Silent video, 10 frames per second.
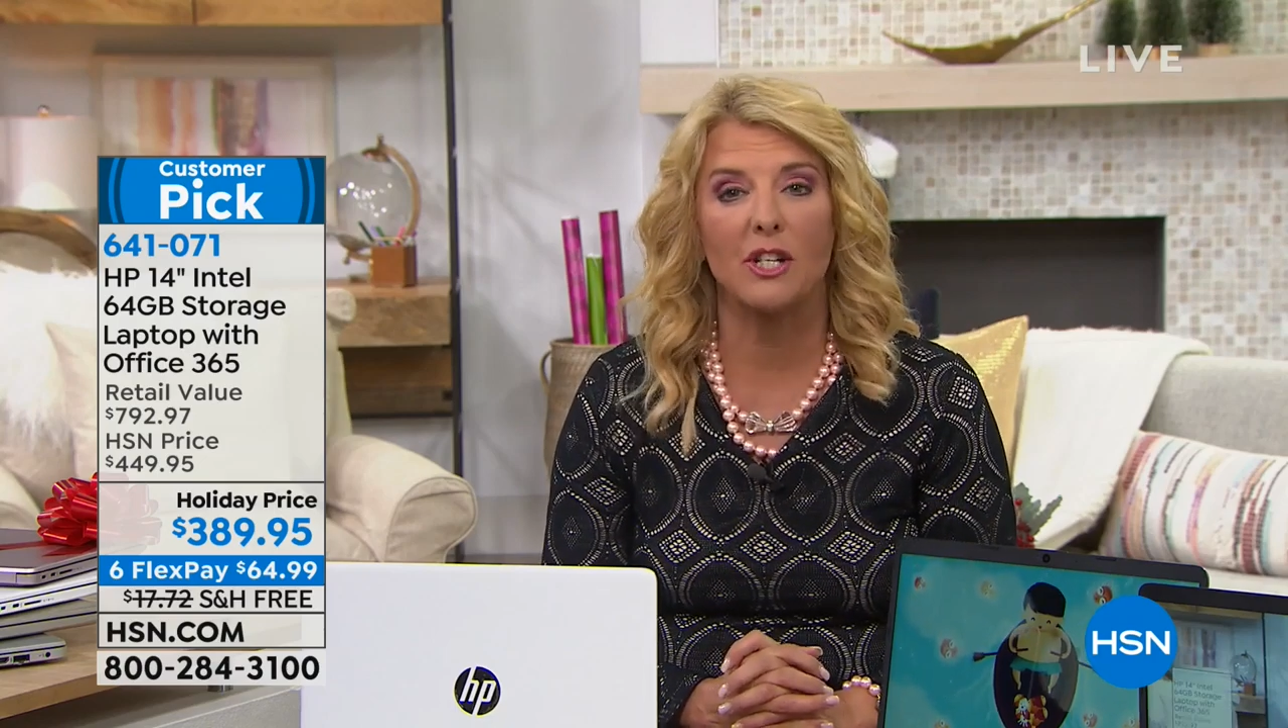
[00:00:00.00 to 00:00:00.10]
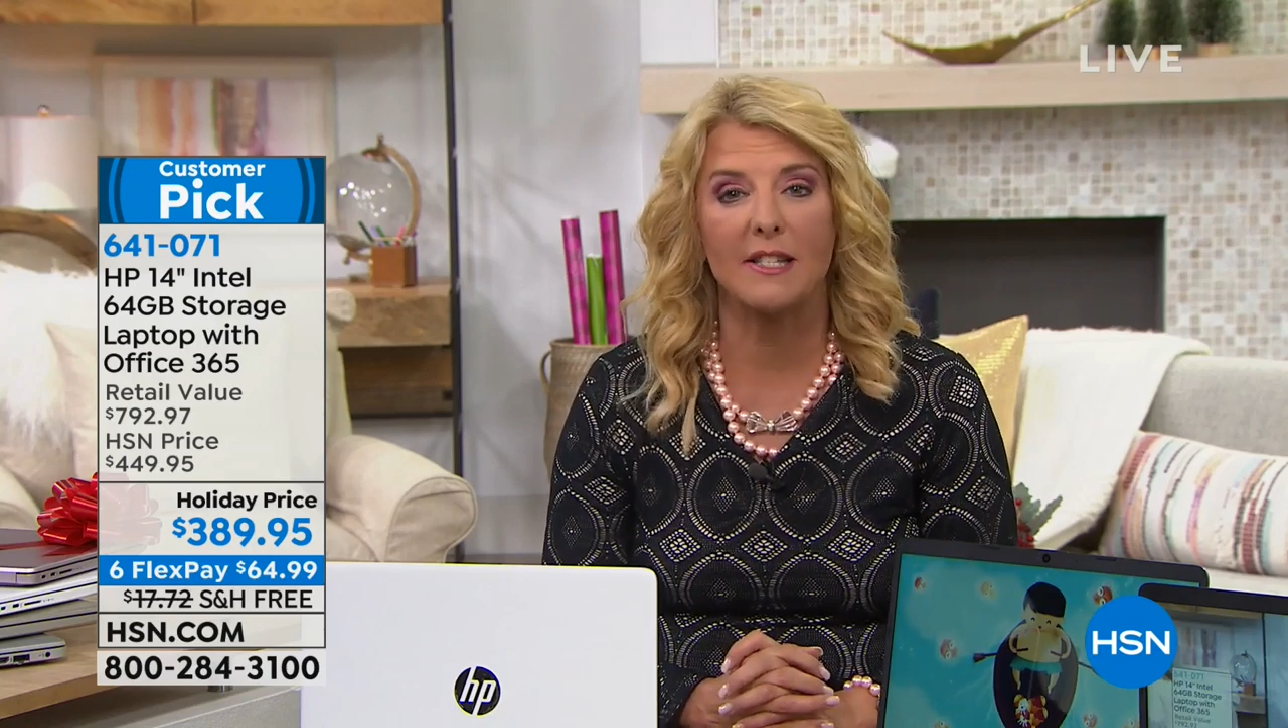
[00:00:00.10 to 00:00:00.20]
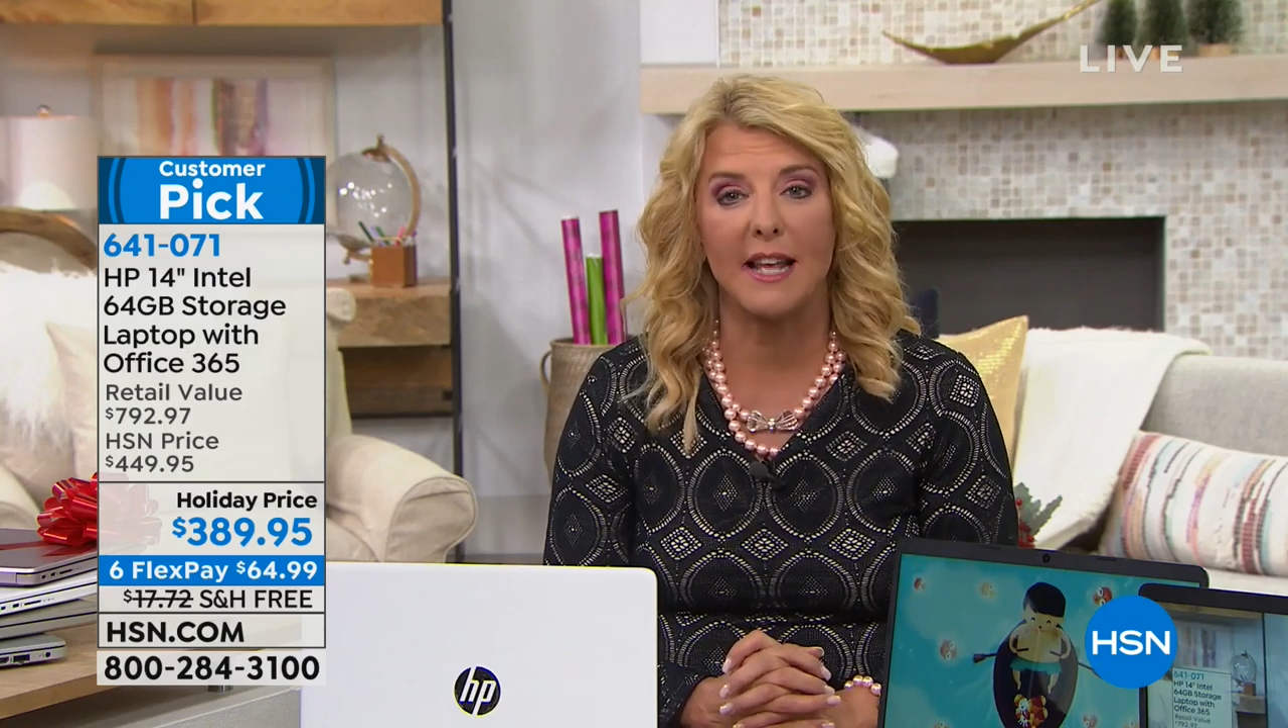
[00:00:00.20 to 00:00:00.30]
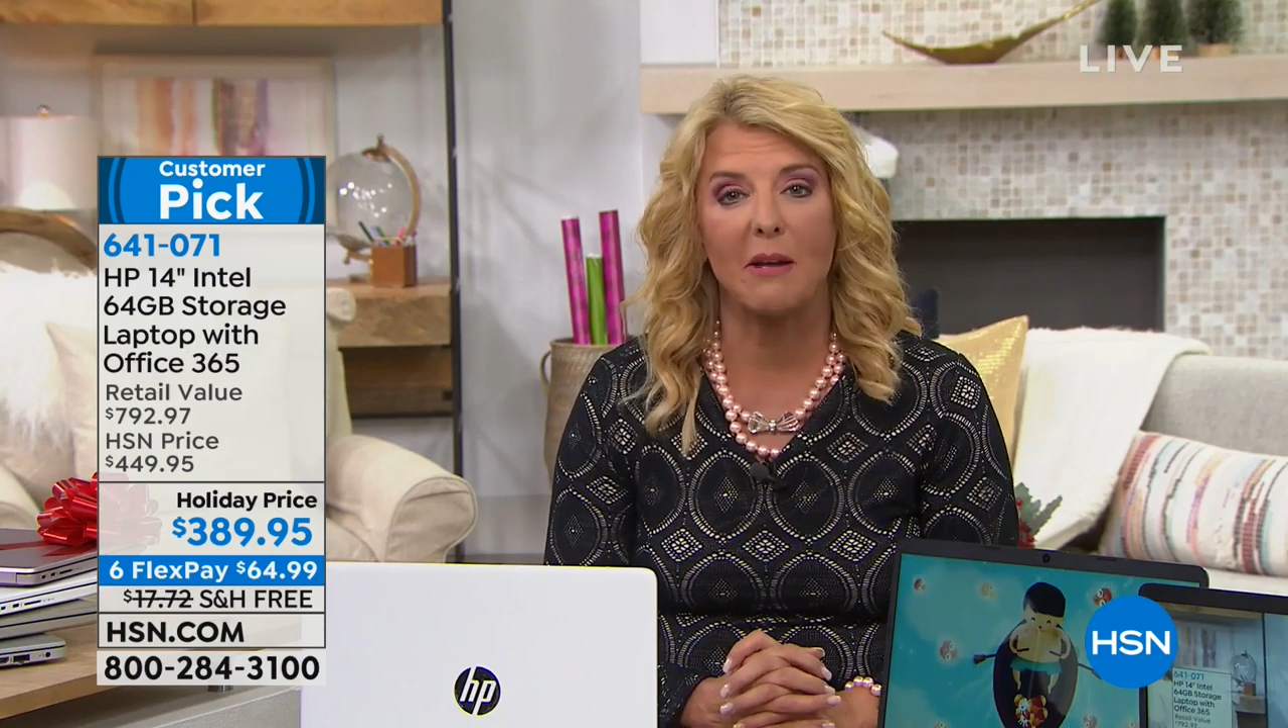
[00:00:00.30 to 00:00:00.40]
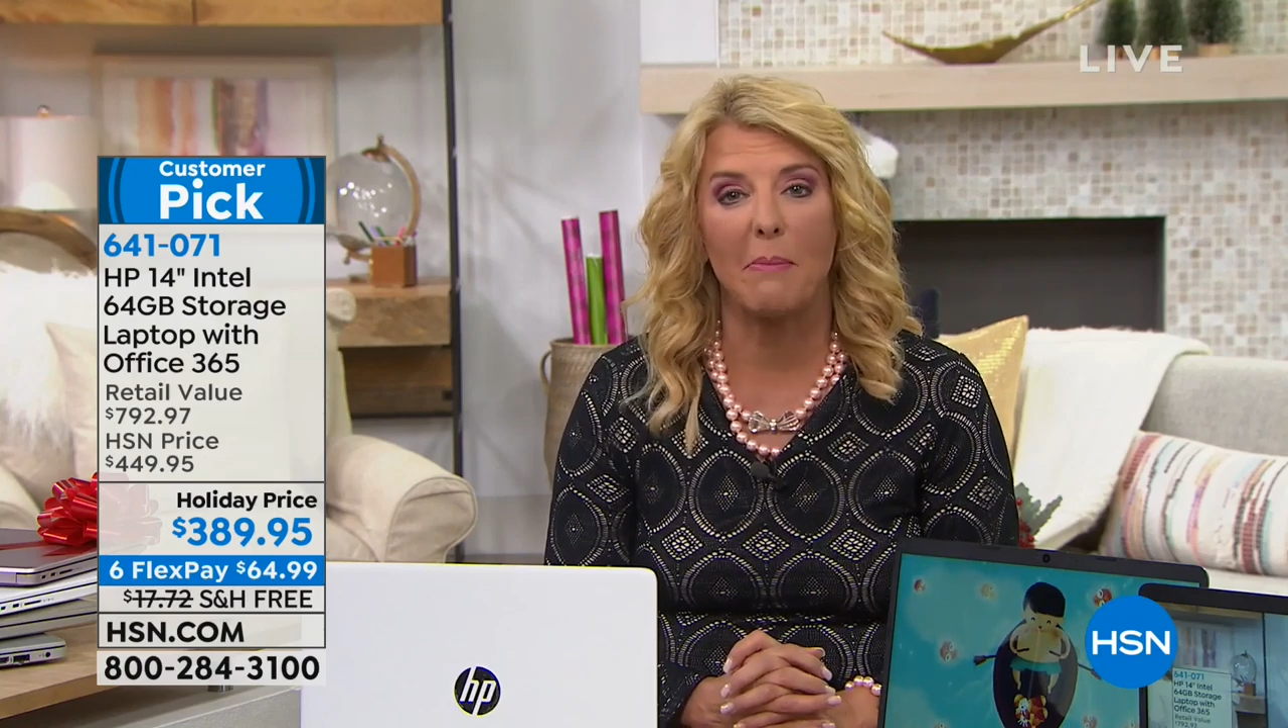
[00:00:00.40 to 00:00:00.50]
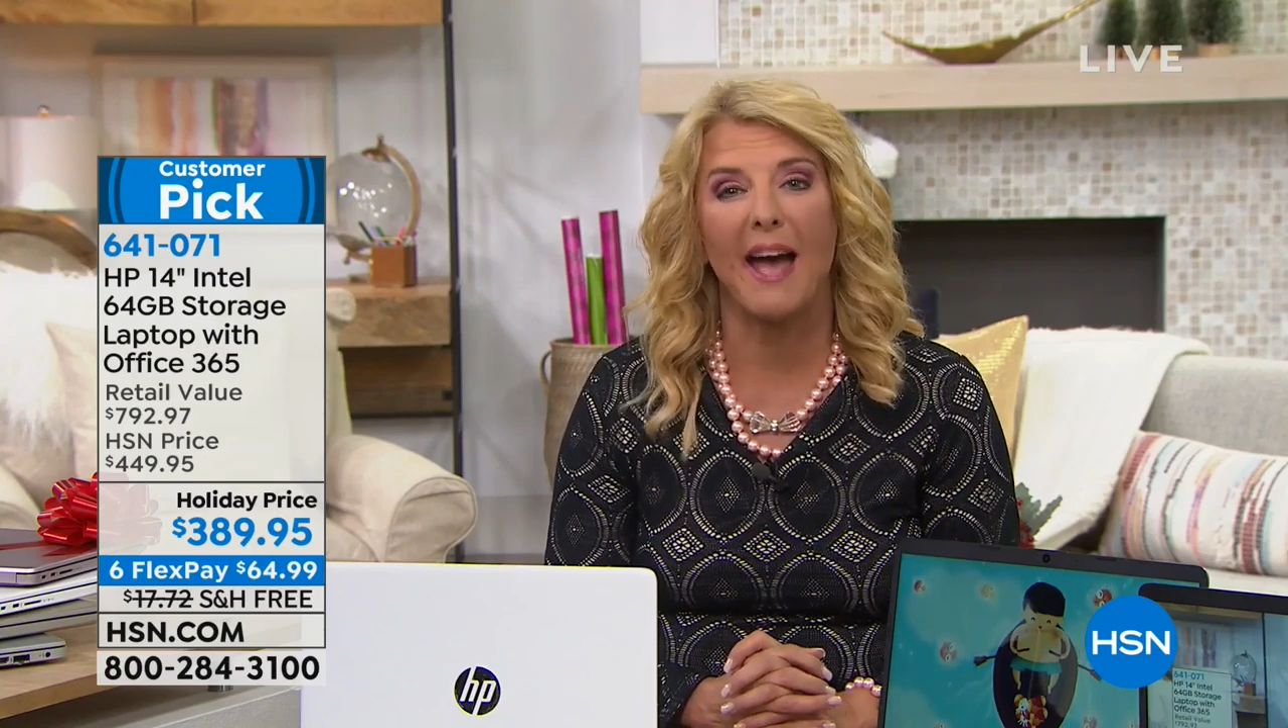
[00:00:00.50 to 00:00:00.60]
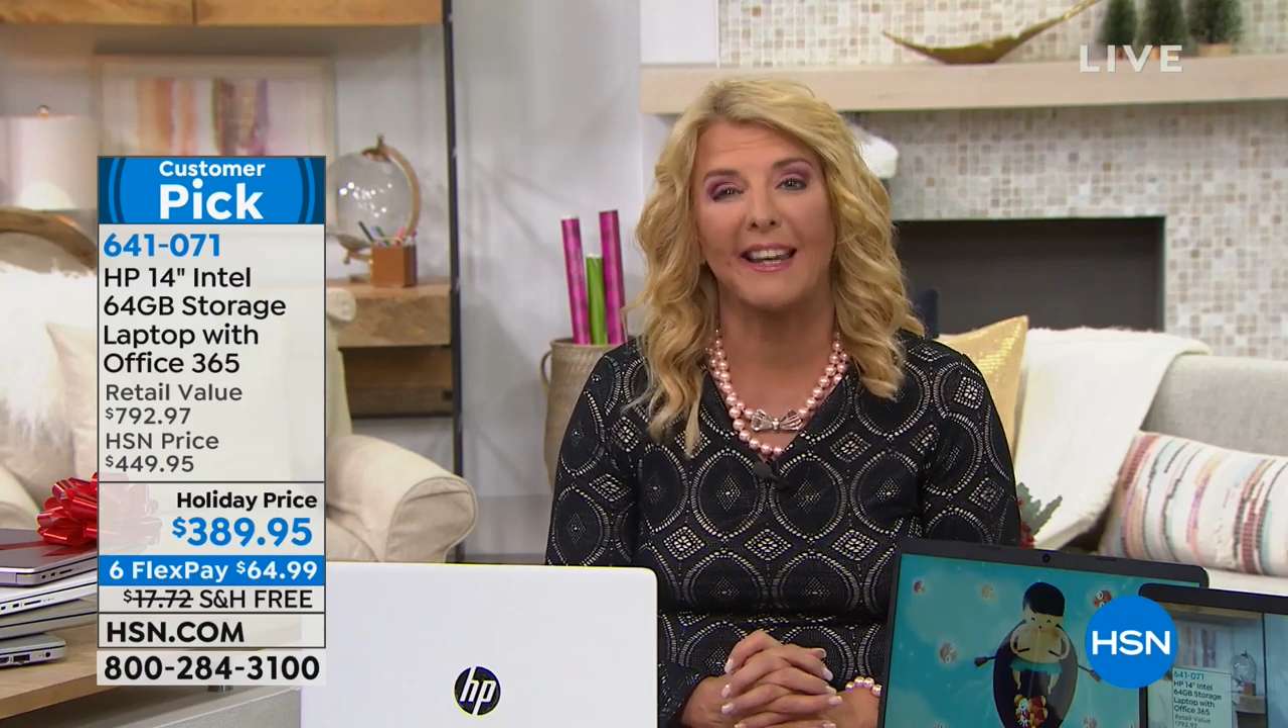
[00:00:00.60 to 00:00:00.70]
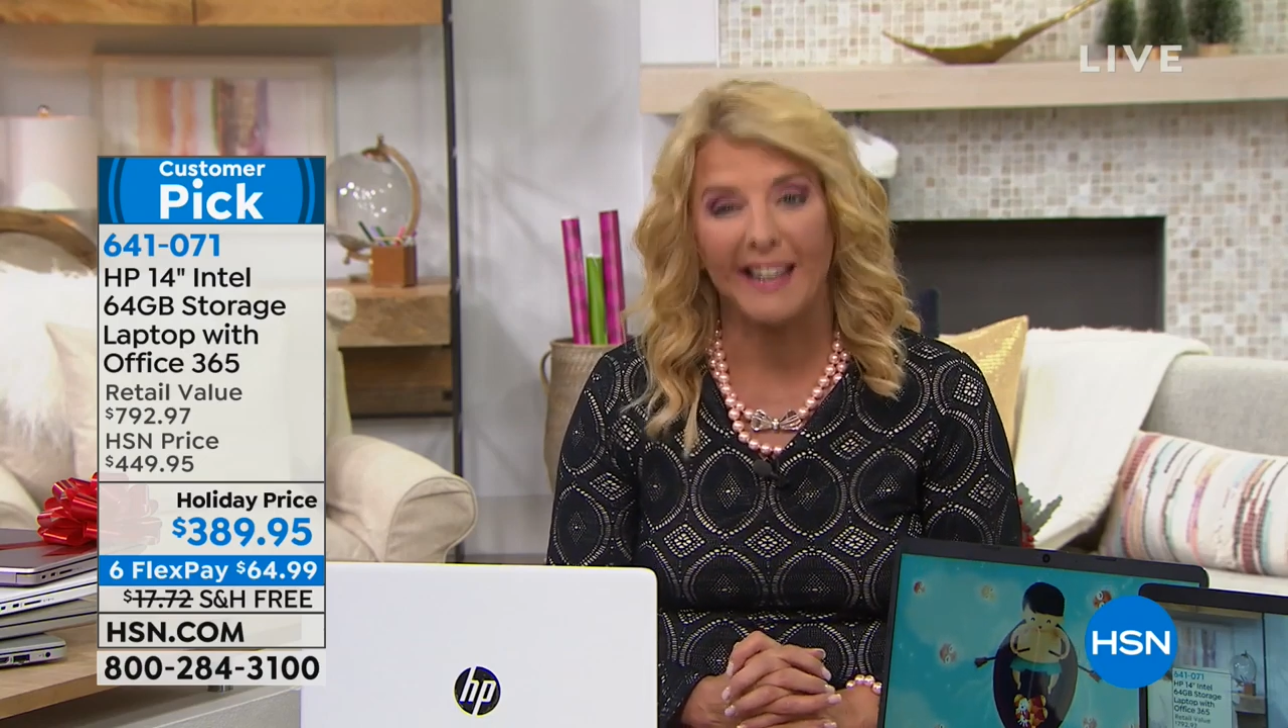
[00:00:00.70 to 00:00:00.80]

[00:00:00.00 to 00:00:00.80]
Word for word: you to send it back.